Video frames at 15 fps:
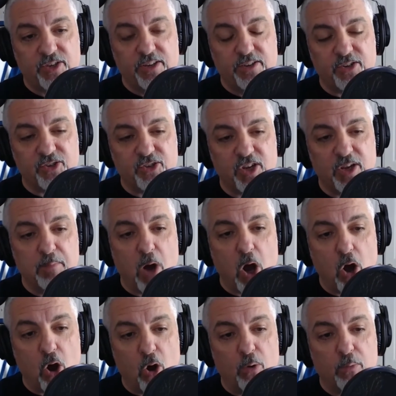to see
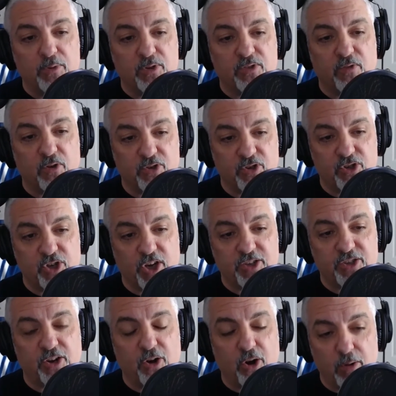Mahomes versus
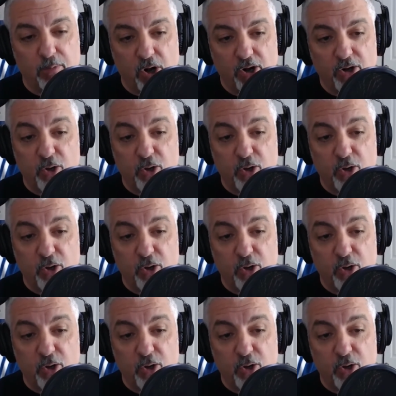Justin Herbert.